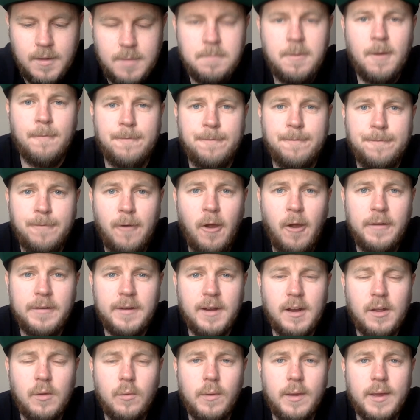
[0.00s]
But
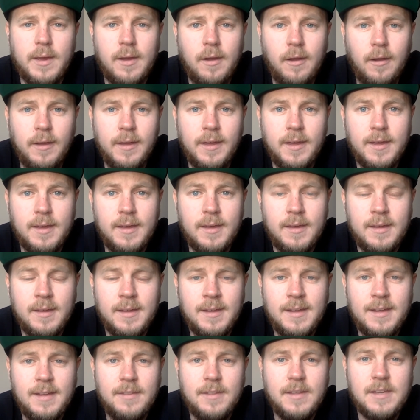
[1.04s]
finally we are here,
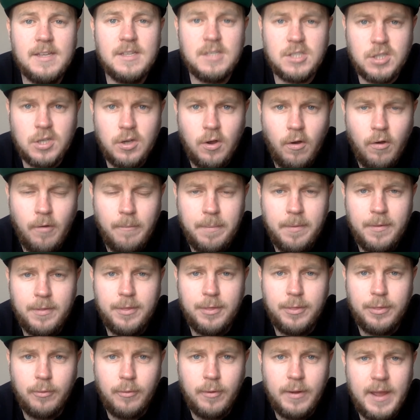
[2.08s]
the top
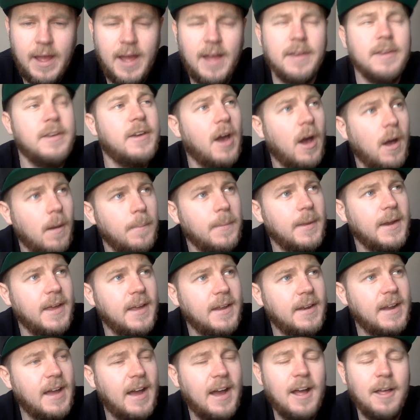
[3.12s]
3. And coming
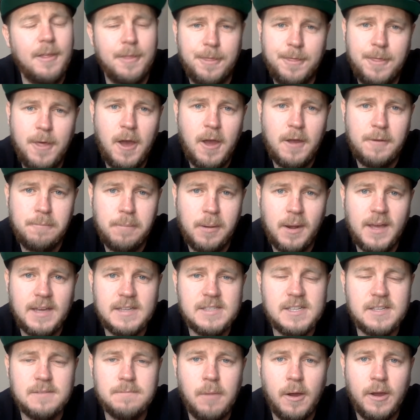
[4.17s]
in at 3rd
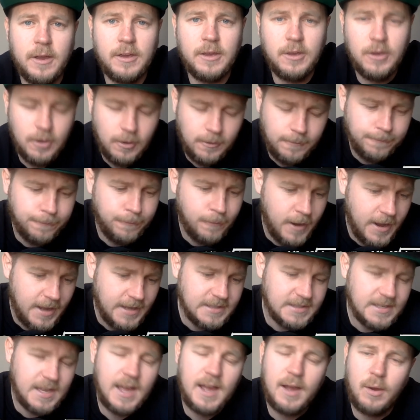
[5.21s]
place is my good
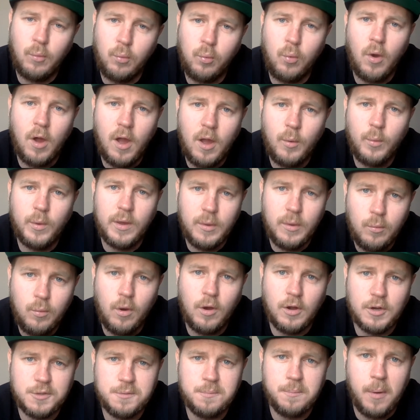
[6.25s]
friends at Why We
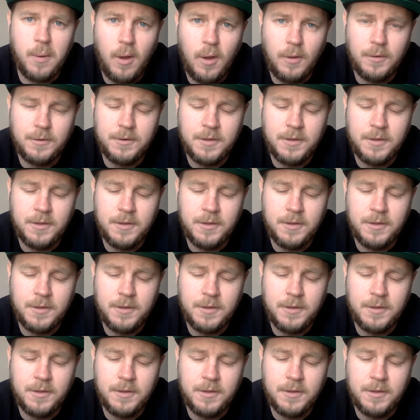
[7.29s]
Watch Pod.